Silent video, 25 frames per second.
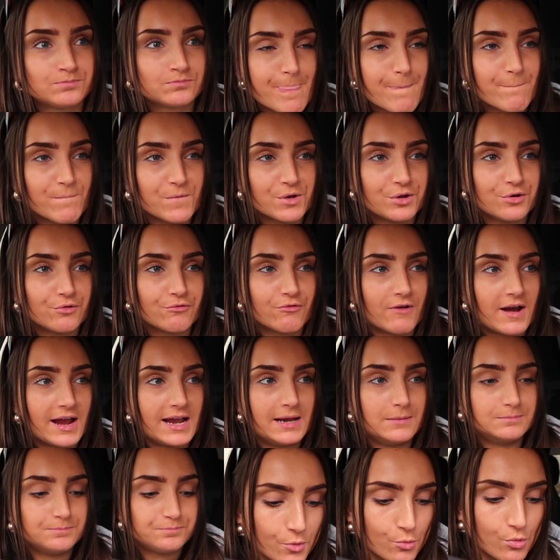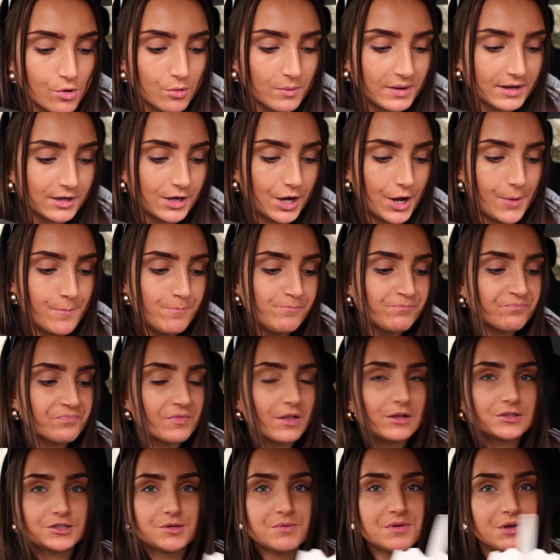I'm gonna rate what we're going.
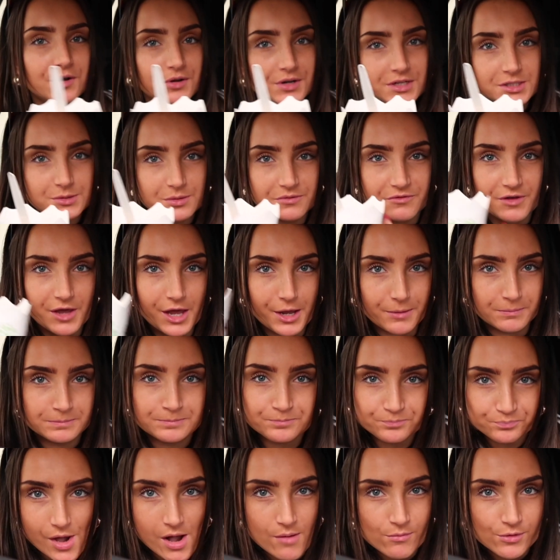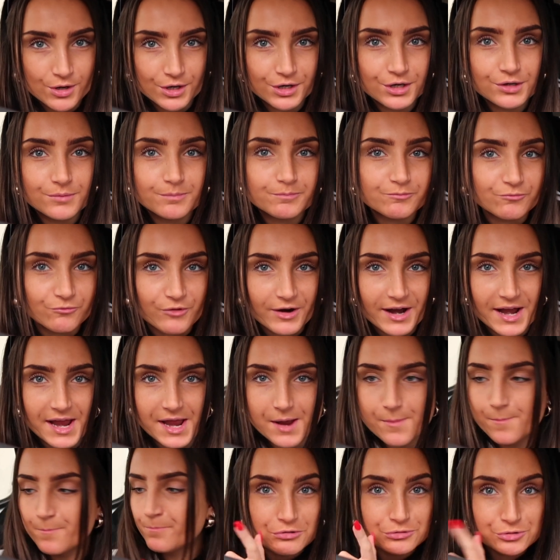To be honest with you, I'm gonna
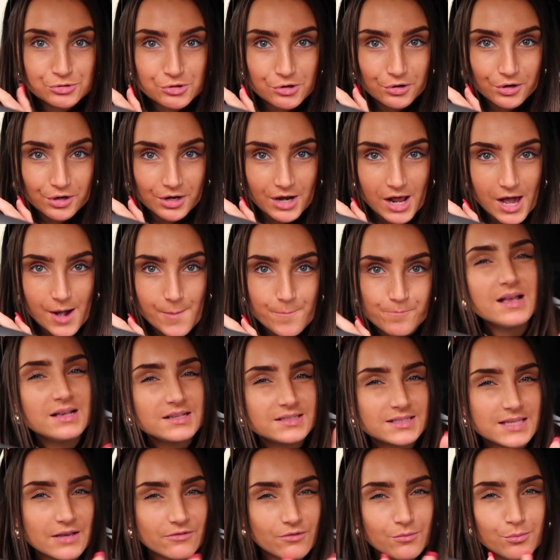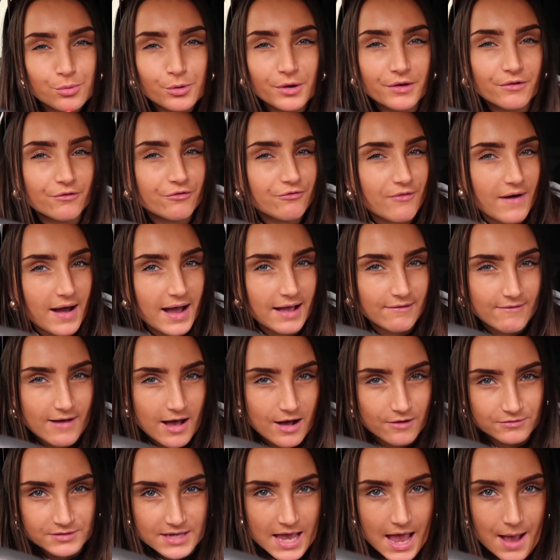rate chocolate 7.5 out
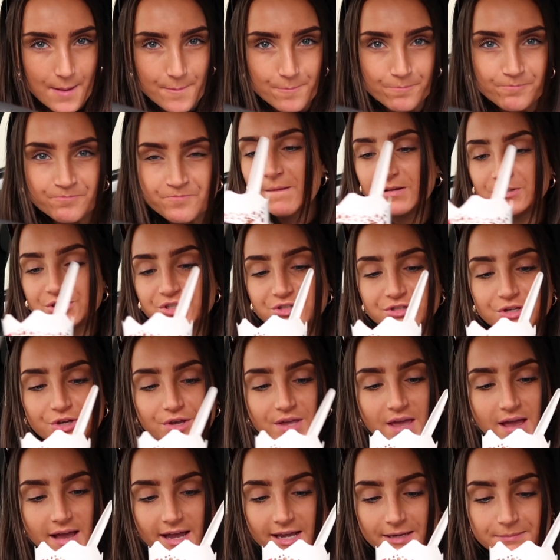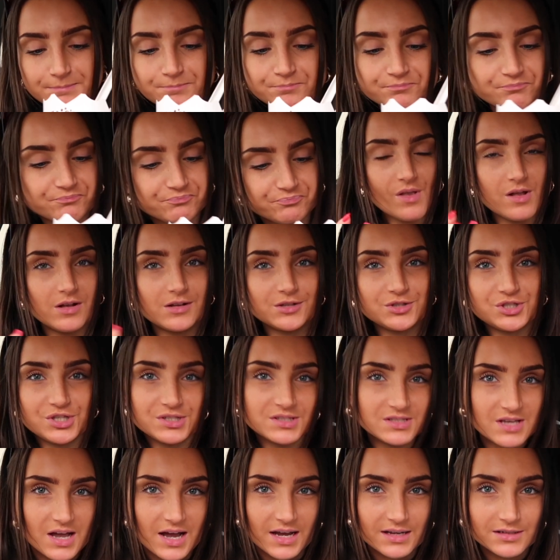of 10. She's okay. She's
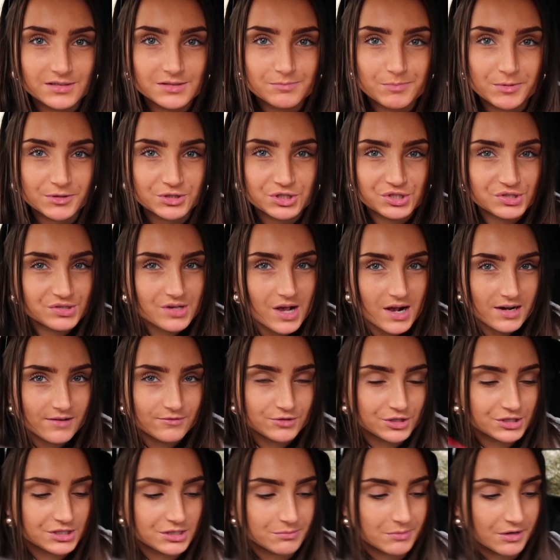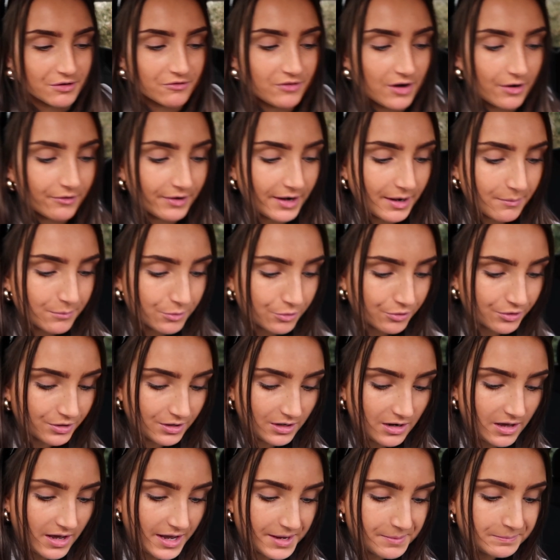nice, but she's kind of just a McFlurry, I'm not
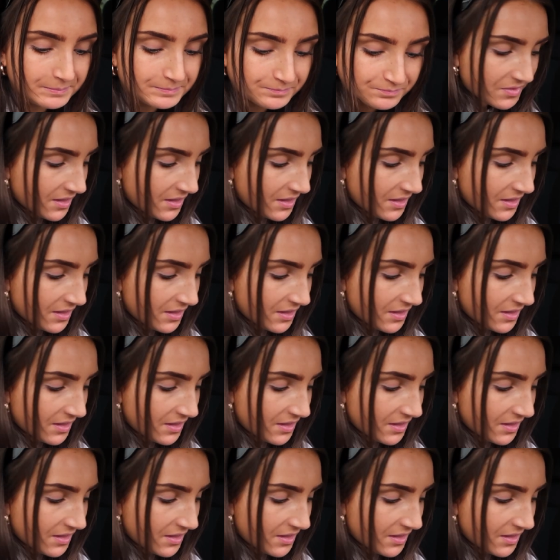gonna lie.